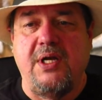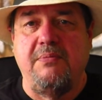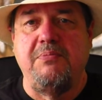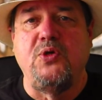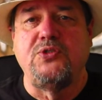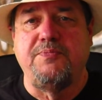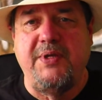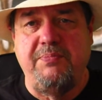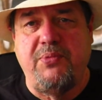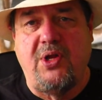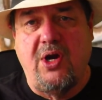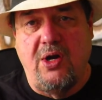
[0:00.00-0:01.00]
Most
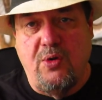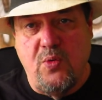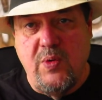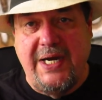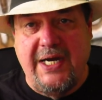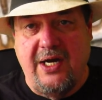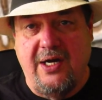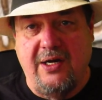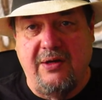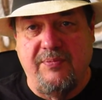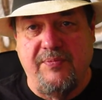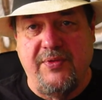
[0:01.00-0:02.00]
people are
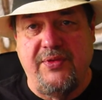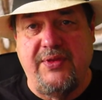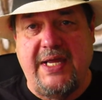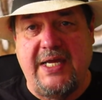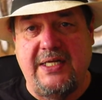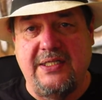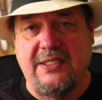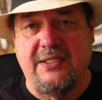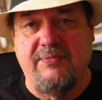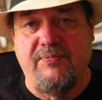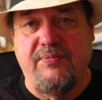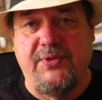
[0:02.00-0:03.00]
aware that
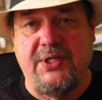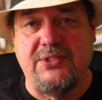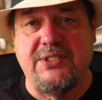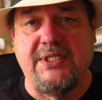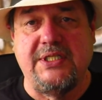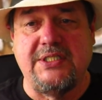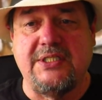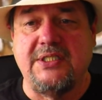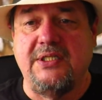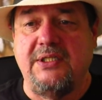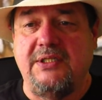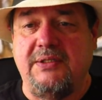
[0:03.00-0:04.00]
there's
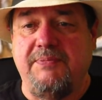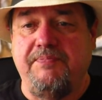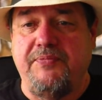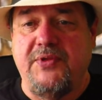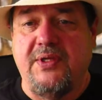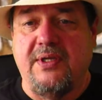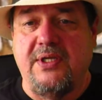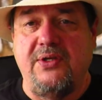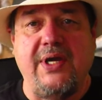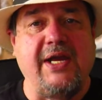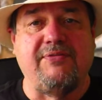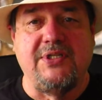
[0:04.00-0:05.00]
this,
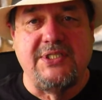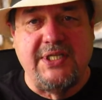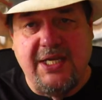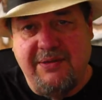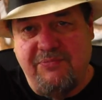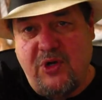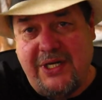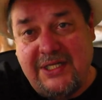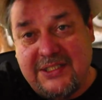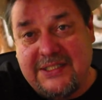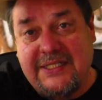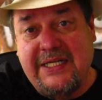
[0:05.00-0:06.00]
you have to say
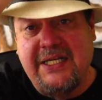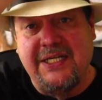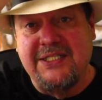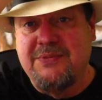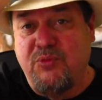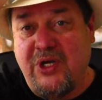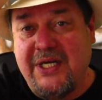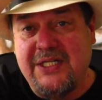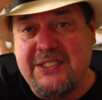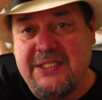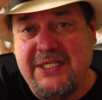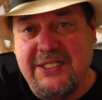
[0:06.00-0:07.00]
buenos dias,
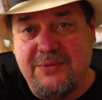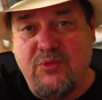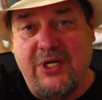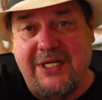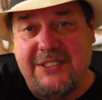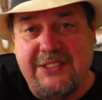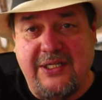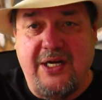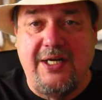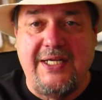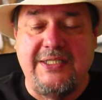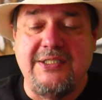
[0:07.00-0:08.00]
buenos dias, buenas
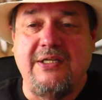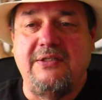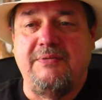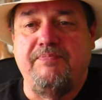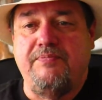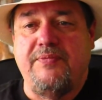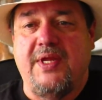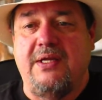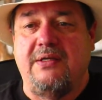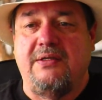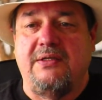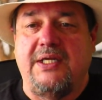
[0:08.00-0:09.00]
tardes
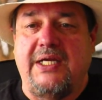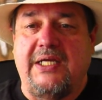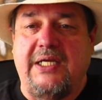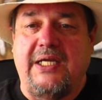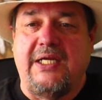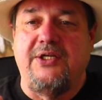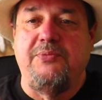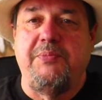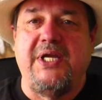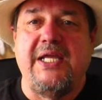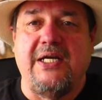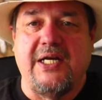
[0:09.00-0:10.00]
and you
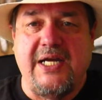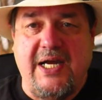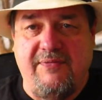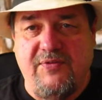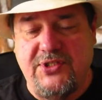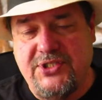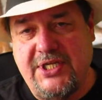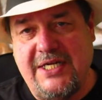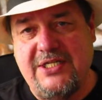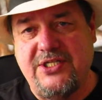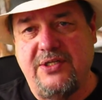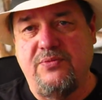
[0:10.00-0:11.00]
begin a
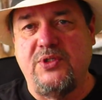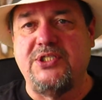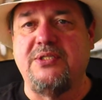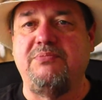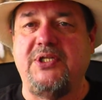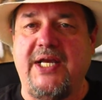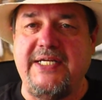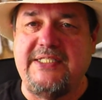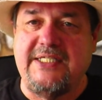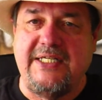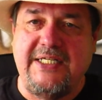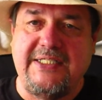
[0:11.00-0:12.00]
conversation with some
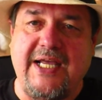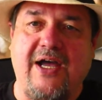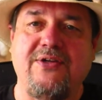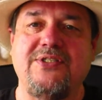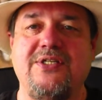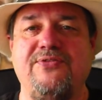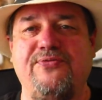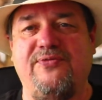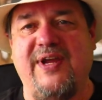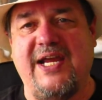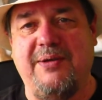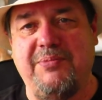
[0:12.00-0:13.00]
niceties. How's
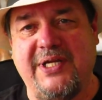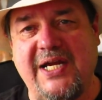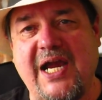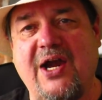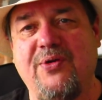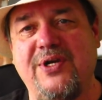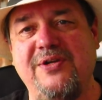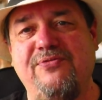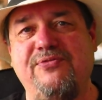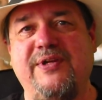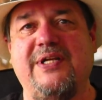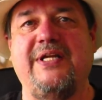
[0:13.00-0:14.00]
the family? How are you
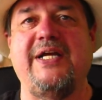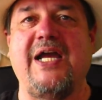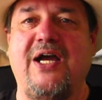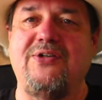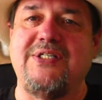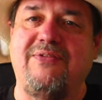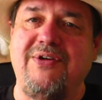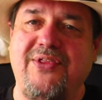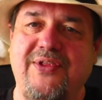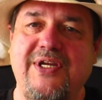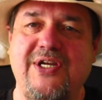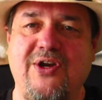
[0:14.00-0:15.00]
feeling? How's
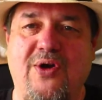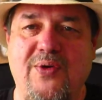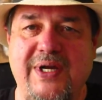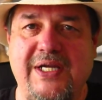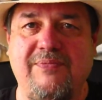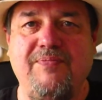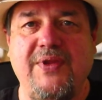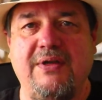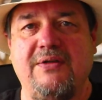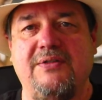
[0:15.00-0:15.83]
everything going?